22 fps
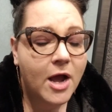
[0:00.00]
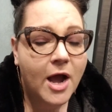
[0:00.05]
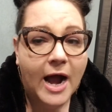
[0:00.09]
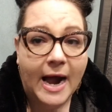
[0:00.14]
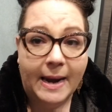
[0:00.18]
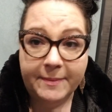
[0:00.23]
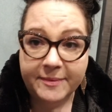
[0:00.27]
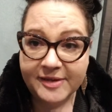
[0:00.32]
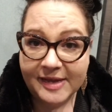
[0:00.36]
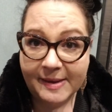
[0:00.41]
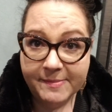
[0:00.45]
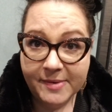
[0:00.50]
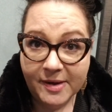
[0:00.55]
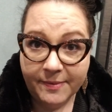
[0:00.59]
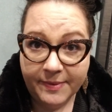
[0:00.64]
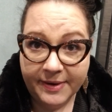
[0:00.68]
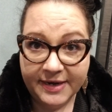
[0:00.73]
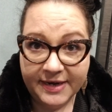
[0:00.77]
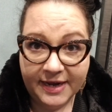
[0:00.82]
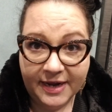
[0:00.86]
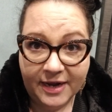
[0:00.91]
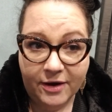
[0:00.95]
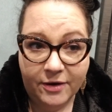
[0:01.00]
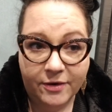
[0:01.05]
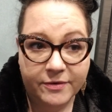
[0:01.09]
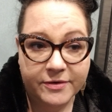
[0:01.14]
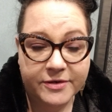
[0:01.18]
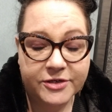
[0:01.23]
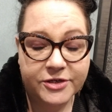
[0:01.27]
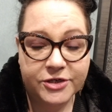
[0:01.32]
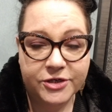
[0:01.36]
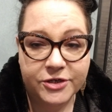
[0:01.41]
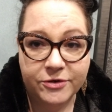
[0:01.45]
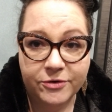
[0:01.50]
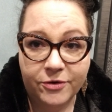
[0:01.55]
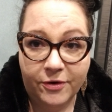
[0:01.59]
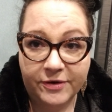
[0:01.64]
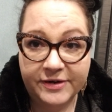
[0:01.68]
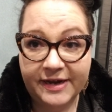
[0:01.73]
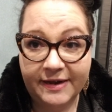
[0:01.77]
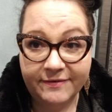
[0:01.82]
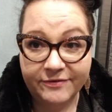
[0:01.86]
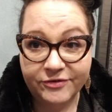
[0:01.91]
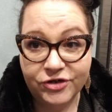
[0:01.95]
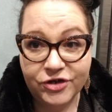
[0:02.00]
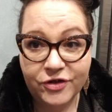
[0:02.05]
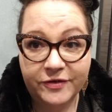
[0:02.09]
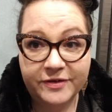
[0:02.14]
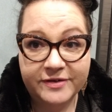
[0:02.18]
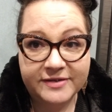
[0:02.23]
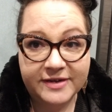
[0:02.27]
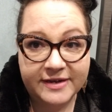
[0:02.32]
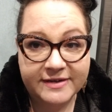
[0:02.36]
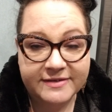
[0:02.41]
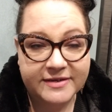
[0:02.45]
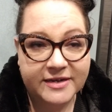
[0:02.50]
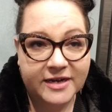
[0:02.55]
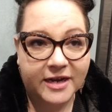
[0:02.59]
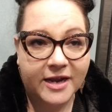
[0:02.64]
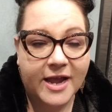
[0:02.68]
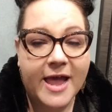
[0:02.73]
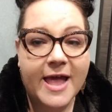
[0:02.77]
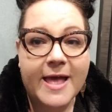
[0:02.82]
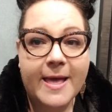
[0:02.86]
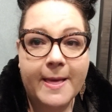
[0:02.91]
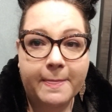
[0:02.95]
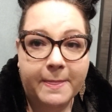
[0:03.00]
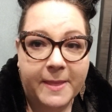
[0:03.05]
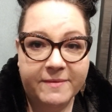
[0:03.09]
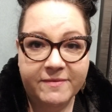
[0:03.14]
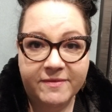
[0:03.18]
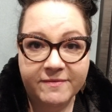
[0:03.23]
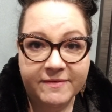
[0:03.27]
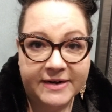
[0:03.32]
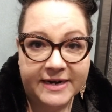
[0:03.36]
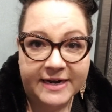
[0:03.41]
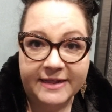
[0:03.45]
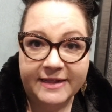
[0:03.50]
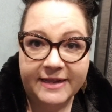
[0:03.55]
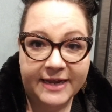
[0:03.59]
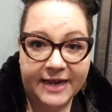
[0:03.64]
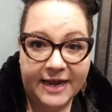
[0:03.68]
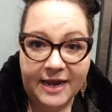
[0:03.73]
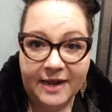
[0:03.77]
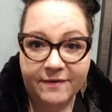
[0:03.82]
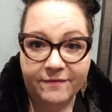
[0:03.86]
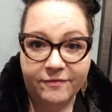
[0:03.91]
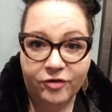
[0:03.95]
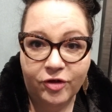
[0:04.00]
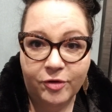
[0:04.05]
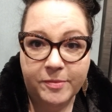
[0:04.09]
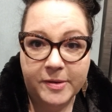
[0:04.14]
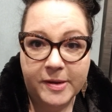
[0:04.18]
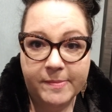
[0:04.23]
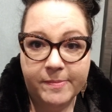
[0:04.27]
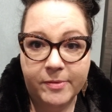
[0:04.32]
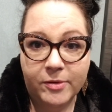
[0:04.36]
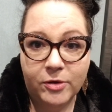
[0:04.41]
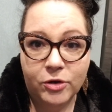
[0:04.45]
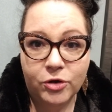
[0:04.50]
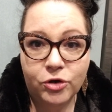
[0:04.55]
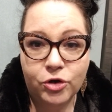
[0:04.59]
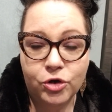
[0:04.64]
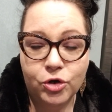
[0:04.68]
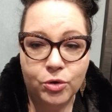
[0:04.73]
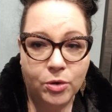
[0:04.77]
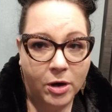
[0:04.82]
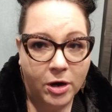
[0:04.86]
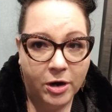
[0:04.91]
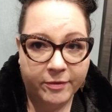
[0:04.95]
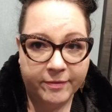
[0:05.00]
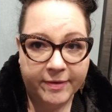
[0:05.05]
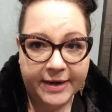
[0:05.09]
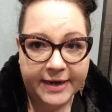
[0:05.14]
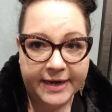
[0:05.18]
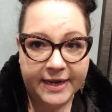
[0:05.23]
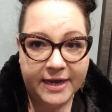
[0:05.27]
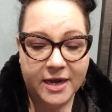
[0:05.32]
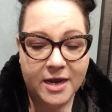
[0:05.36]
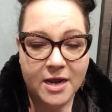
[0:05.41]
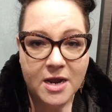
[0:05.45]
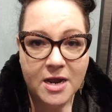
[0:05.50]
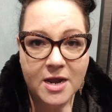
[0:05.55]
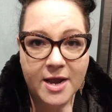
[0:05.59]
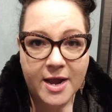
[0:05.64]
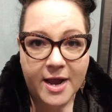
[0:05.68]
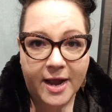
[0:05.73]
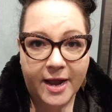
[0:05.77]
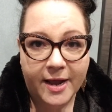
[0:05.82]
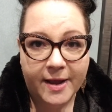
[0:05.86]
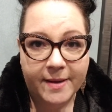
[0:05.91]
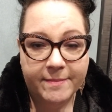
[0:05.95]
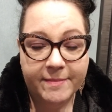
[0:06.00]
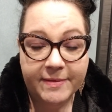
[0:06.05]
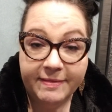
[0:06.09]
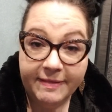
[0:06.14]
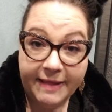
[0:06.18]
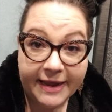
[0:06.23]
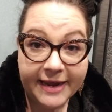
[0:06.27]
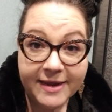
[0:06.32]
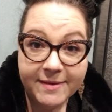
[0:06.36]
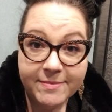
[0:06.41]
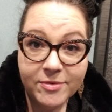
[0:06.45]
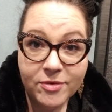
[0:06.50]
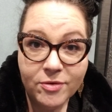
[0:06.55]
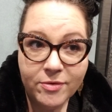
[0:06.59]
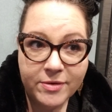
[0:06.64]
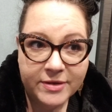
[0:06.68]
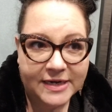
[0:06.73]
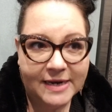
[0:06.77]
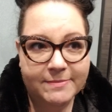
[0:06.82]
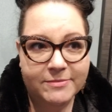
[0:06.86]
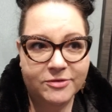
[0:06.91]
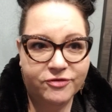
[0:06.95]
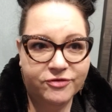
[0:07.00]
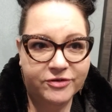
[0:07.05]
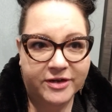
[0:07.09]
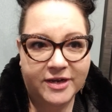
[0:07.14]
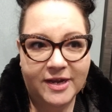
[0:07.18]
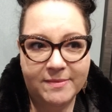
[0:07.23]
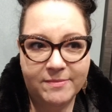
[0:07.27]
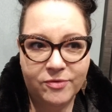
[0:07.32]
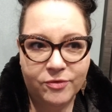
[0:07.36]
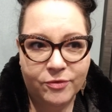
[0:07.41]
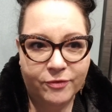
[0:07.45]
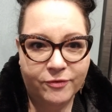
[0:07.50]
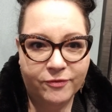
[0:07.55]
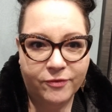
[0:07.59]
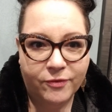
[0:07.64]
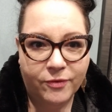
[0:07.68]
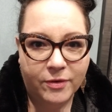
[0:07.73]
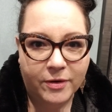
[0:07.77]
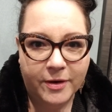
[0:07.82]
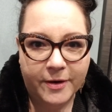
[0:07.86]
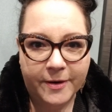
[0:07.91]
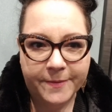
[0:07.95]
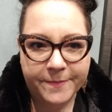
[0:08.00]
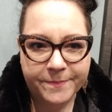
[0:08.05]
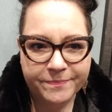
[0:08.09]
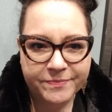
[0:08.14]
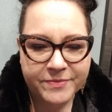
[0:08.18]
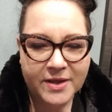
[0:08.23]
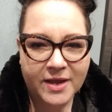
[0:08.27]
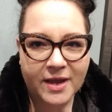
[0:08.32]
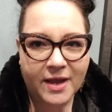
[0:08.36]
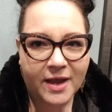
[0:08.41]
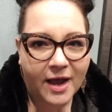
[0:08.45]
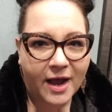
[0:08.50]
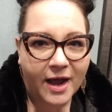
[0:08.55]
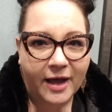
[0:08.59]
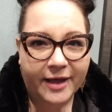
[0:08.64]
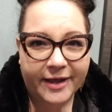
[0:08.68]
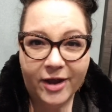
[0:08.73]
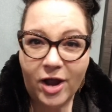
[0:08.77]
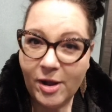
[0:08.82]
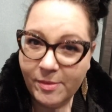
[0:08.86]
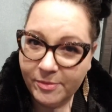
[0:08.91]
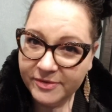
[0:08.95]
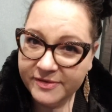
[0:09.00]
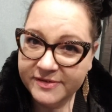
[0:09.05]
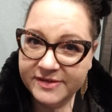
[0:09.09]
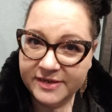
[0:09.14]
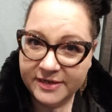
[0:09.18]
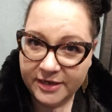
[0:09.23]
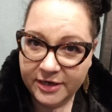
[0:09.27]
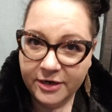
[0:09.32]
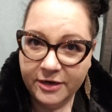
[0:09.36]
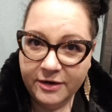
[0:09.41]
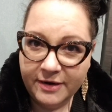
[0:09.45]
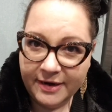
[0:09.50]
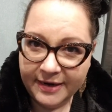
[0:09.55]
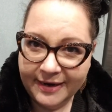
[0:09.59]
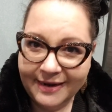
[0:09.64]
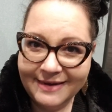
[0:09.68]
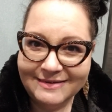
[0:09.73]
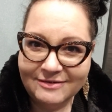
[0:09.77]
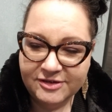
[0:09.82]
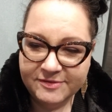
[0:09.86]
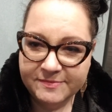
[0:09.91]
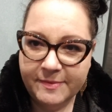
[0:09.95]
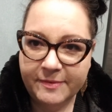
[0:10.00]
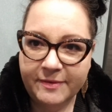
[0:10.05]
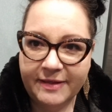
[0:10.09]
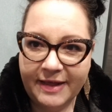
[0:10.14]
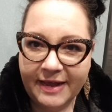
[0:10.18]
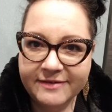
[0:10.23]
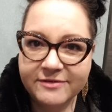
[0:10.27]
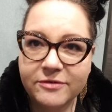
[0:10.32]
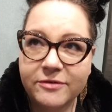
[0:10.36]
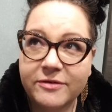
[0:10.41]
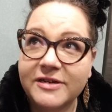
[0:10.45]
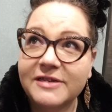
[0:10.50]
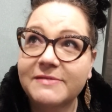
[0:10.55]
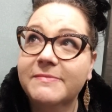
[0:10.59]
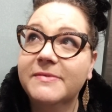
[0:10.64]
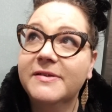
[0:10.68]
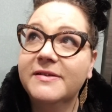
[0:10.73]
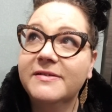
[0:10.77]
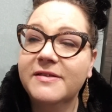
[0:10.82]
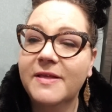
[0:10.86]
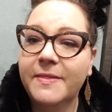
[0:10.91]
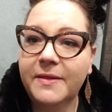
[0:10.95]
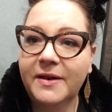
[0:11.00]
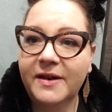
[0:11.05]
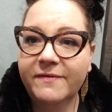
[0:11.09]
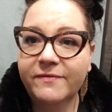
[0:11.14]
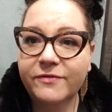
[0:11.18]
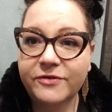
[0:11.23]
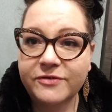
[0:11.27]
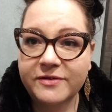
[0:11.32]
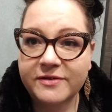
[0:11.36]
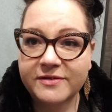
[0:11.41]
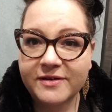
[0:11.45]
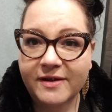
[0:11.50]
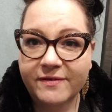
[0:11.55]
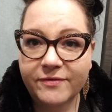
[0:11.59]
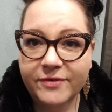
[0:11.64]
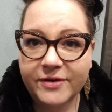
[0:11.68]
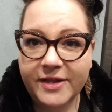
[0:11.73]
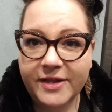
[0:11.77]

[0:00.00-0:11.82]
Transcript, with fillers: I'm just on my way now to go down to this tasting. They've invited like a handful of people who already um, like Muul and I've been drinking Muul for like almost a year. I guess it was the last Christmas that I first discovered